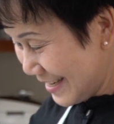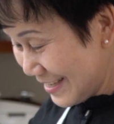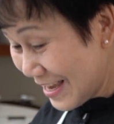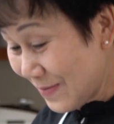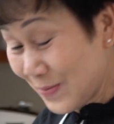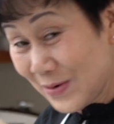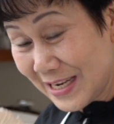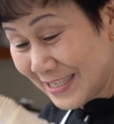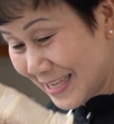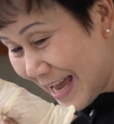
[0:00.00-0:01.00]
You have to put
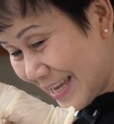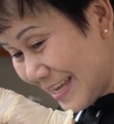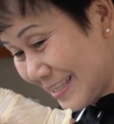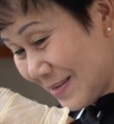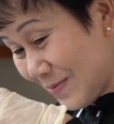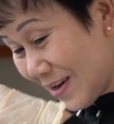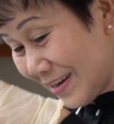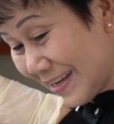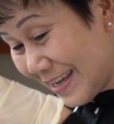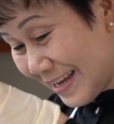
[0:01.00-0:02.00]
inside here,
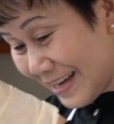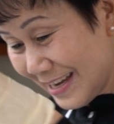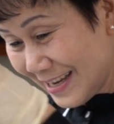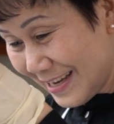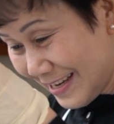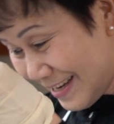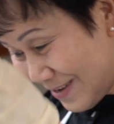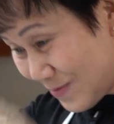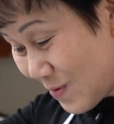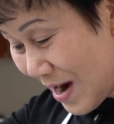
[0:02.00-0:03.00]
ziplock here.
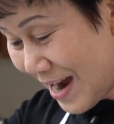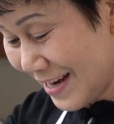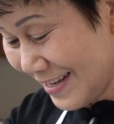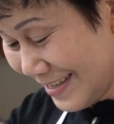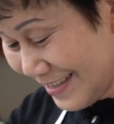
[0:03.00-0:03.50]
1.